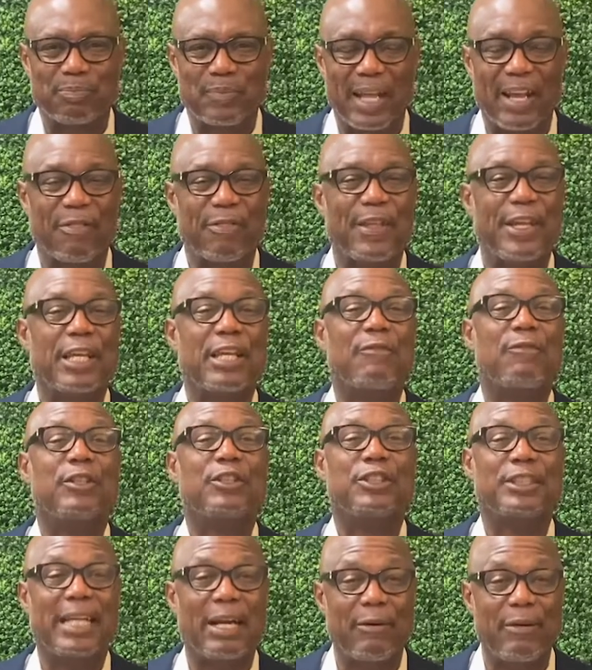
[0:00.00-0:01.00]
And thank you for
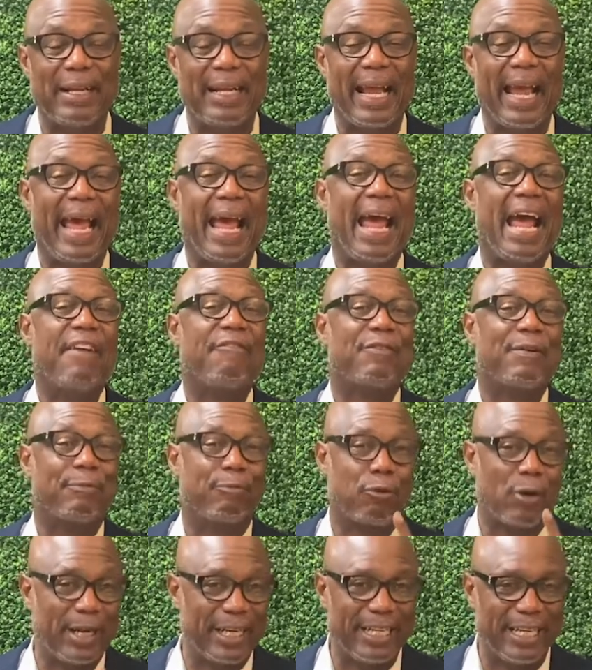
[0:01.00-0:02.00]
sharing and for
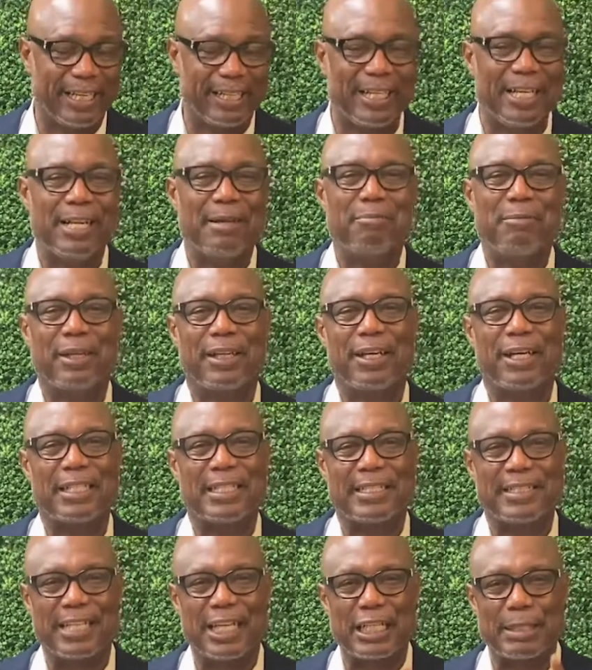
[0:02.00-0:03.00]
praying because
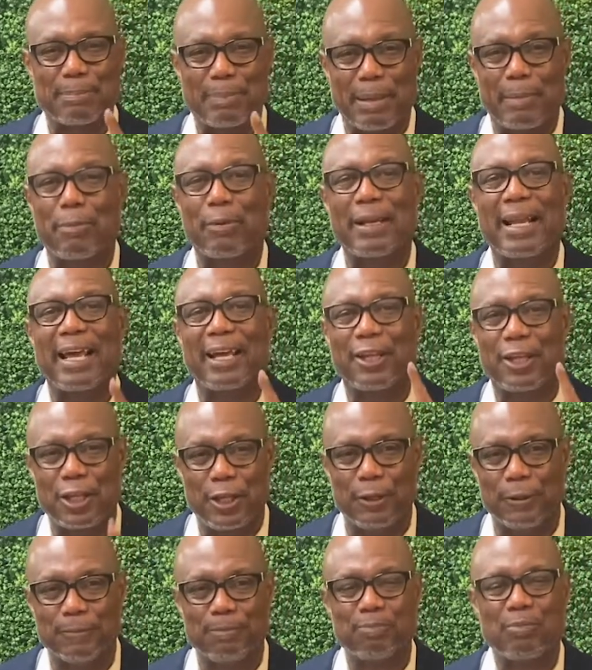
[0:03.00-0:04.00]
it takes people like
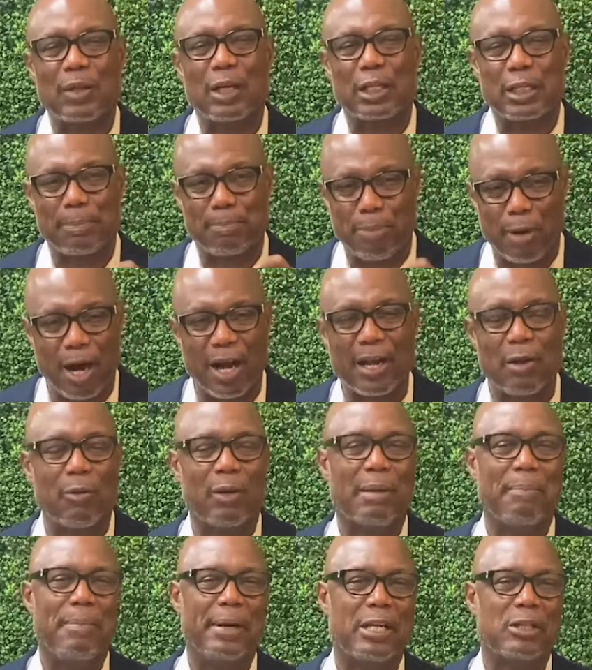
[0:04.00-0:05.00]
you to partner with
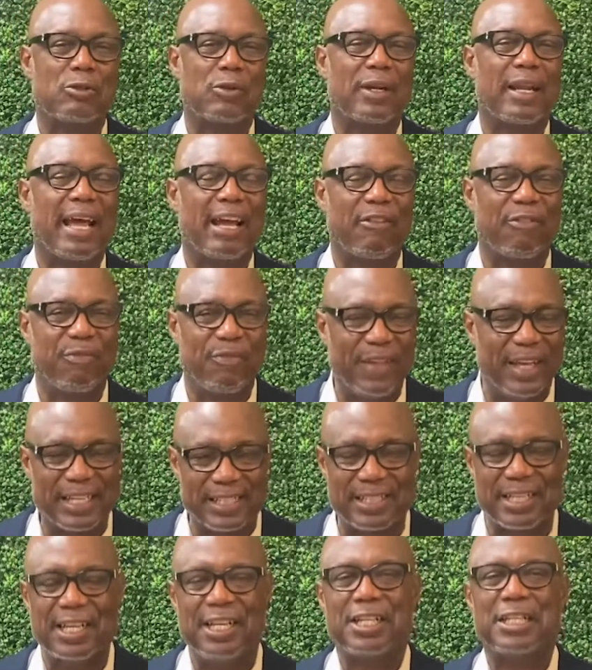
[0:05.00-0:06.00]
a ministry like
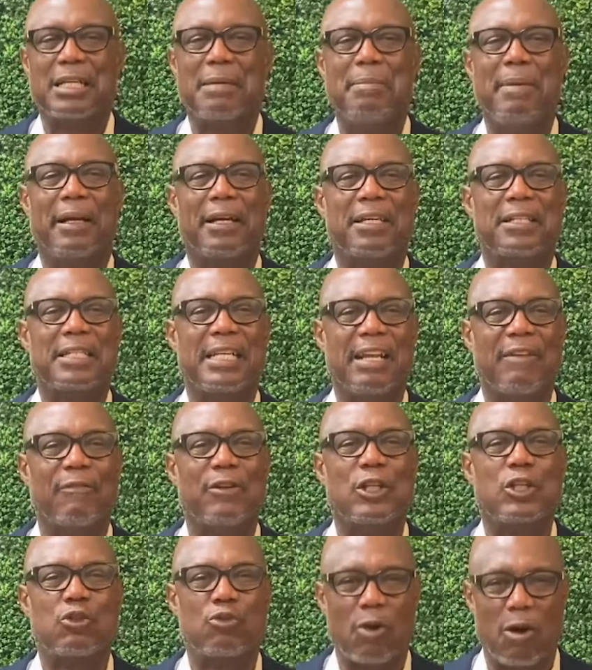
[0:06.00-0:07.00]
this to make us
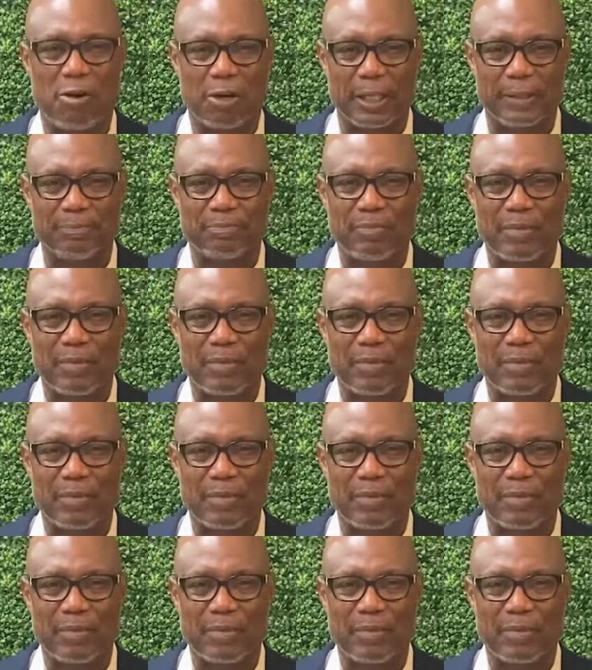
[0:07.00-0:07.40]
even stronger.